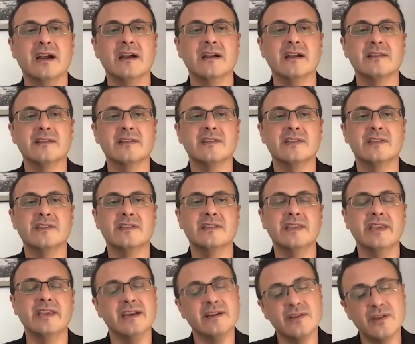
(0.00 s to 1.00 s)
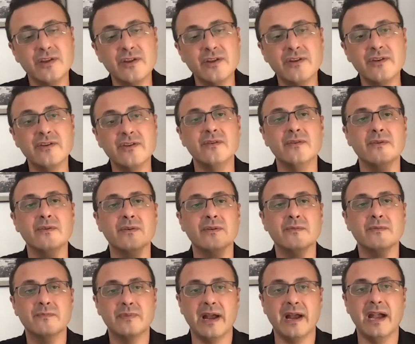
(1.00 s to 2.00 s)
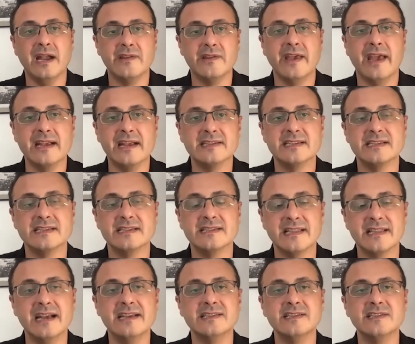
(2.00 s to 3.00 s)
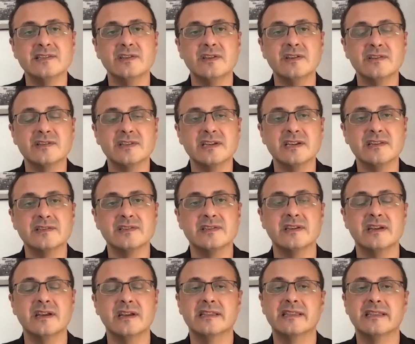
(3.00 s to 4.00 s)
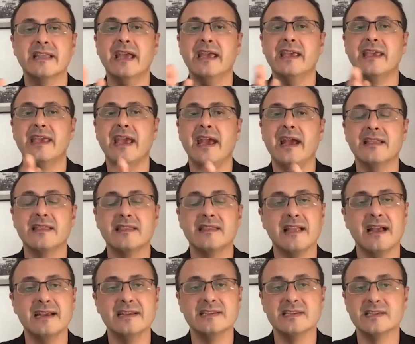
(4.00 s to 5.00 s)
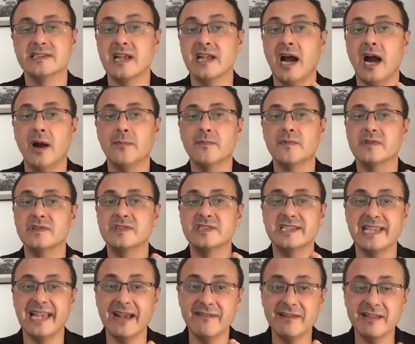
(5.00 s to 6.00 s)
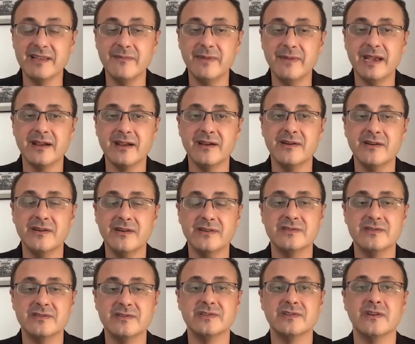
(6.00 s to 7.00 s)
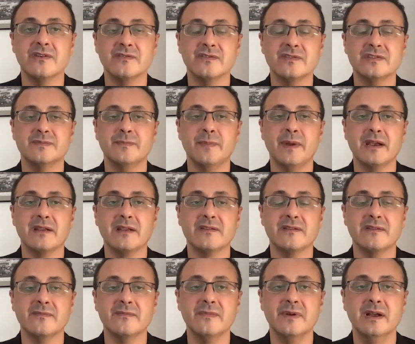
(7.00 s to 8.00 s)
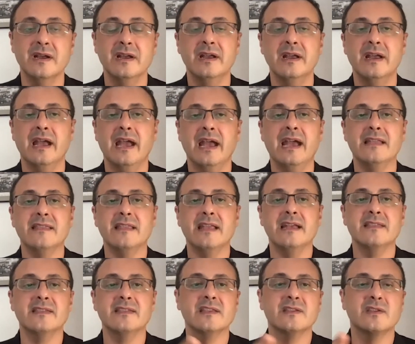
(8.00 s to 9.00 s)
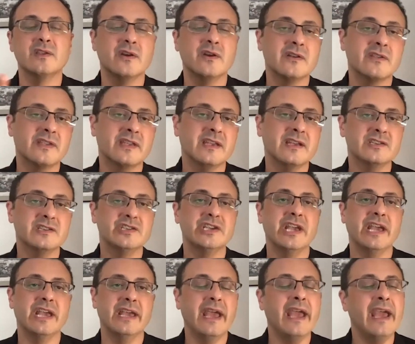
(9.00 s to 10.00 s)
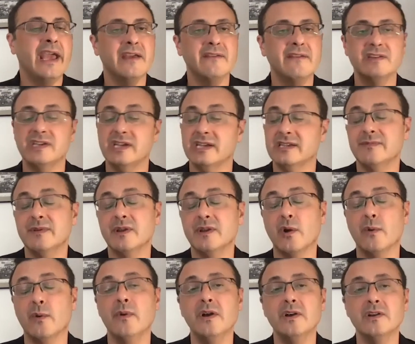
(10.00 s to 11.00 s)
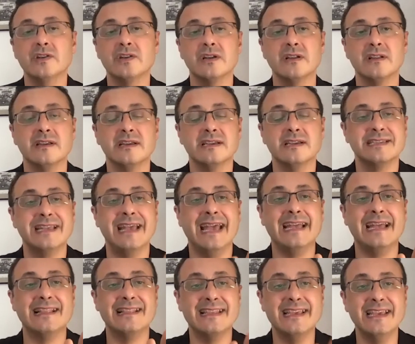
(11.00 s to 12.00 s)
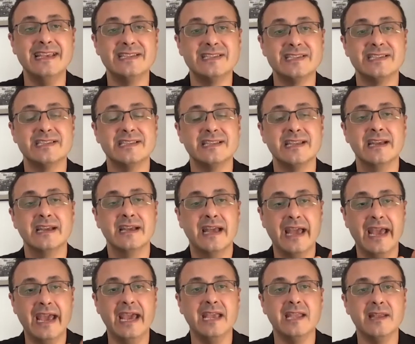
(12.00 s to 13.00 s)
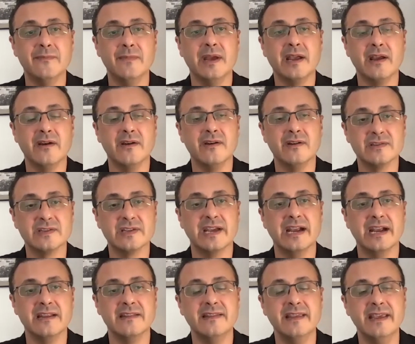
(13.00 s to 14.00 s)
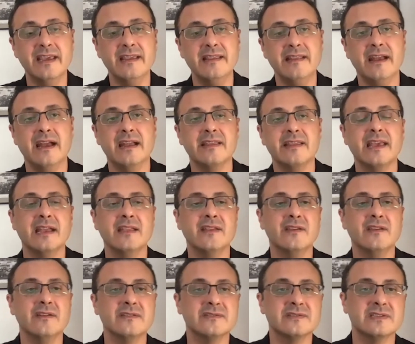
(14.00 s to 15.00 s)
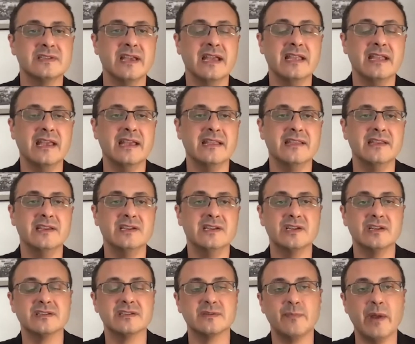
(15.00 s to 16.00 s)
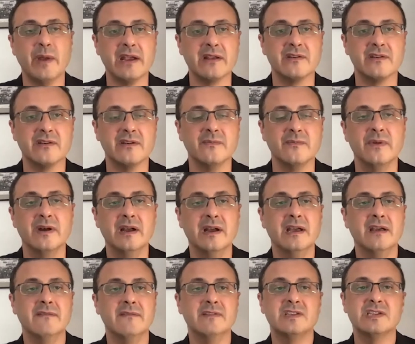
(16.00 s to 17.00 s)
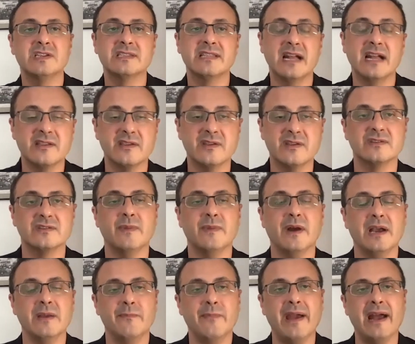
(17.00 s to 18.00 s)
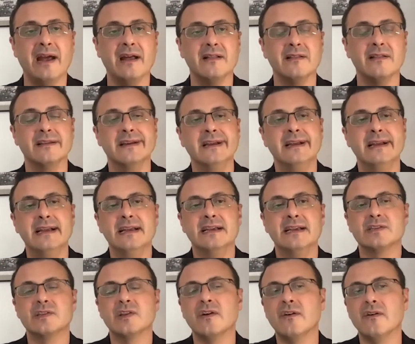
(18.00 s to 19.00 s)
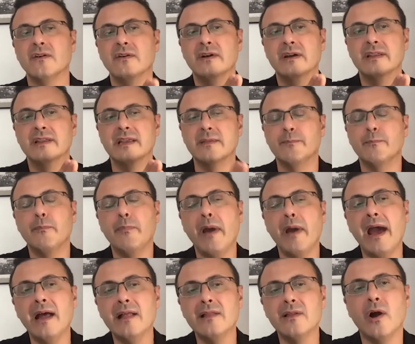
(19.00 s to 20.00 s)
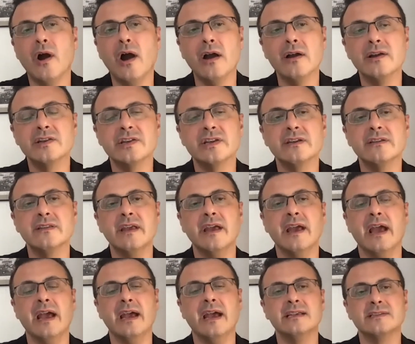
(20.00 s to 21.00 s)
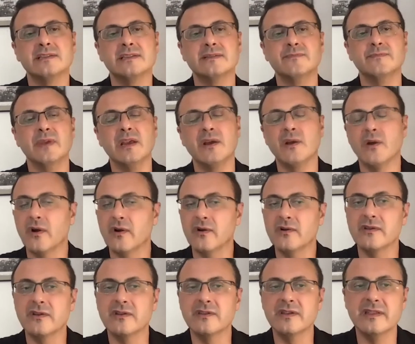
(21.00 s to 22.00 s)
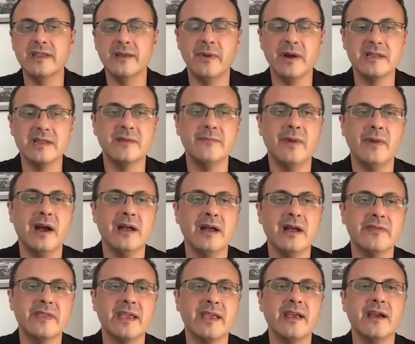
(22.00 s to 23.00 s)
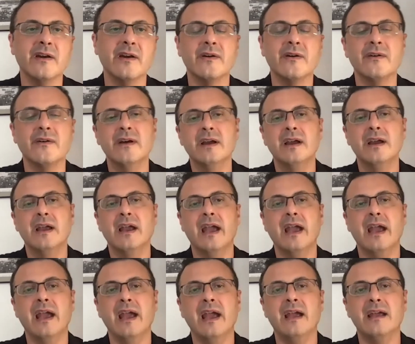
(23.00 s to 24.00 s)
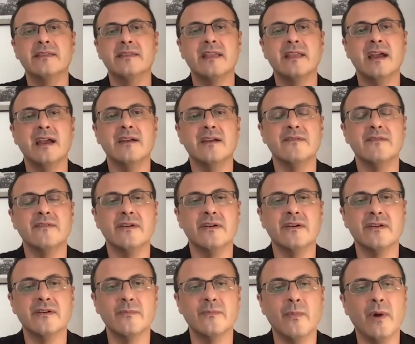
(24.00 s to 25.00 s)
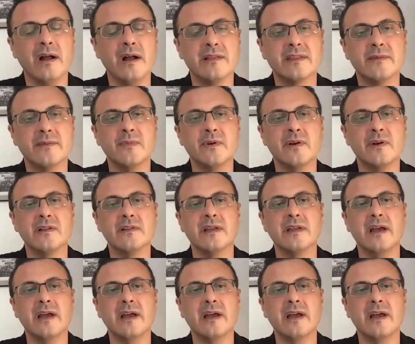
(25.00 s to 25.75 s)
the Tier 2, priority access license users. They can license up to 70 megahertz of the spectrum. And then the third tier GAA, which has been commercial, is at least 80 megahertz guaranteed and can use any additional spectrum which is not used by PAL. So the PAL auction has been concluded about a month ago, and there were multiple